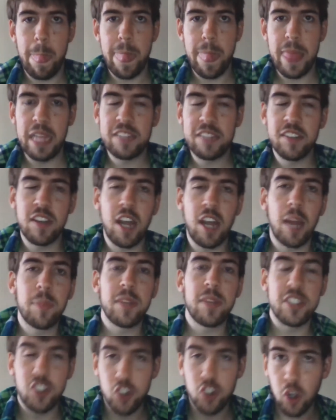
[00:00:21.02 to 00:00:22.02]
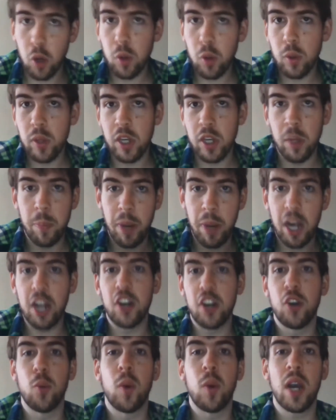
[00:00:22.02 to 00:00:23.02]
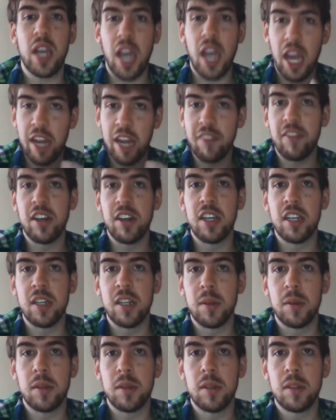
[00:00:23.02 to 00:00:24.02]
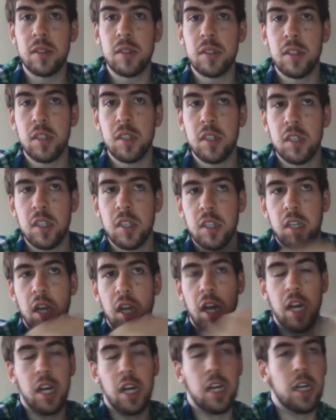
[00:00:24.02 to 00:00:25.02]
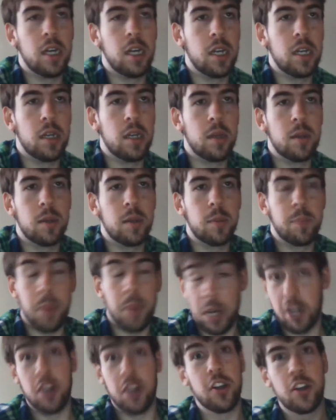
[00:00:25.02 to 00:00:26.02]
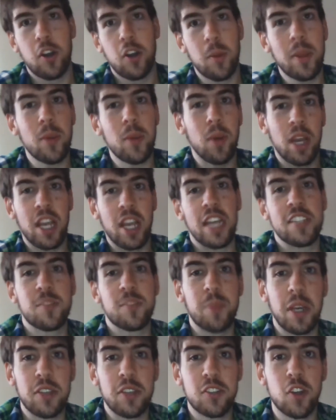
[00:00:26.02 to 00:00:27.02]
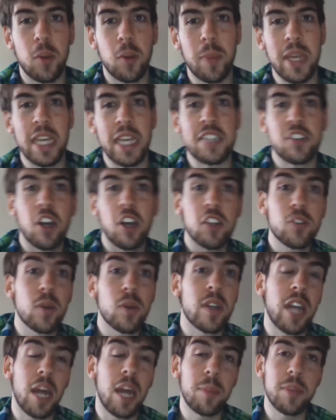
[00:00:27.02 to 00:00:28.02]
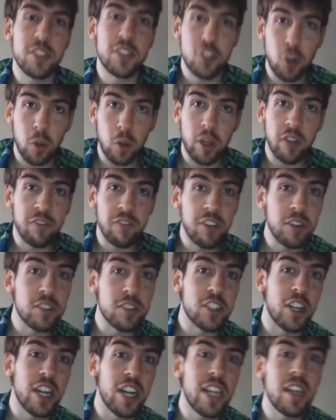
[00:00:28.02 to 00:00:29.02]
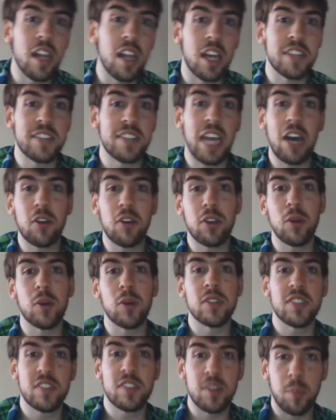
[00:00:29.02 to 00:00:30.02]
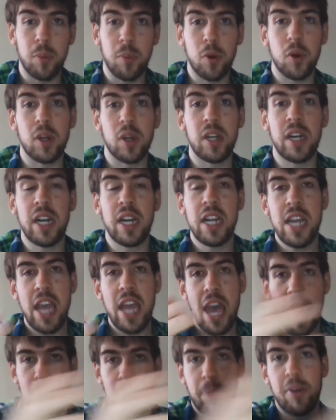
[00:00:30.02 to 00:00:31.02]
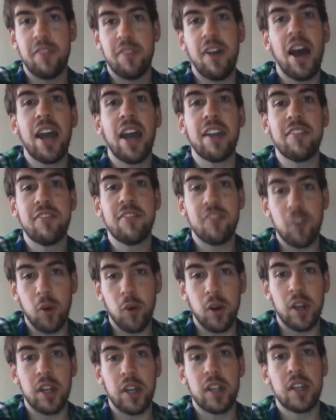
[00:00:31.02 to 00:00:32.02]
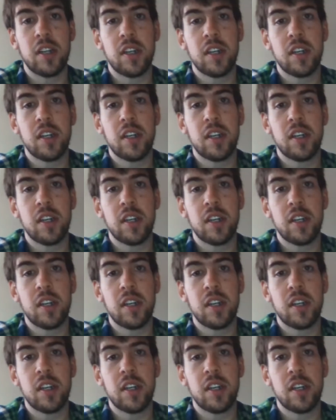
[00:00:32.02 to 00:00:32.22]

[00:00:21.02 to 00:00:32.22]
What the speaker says: it's a time to show your partner what kind of a partner you'll be, what kind of spouse you'll be. It's also a time to show your future in-laws how you will support and provide for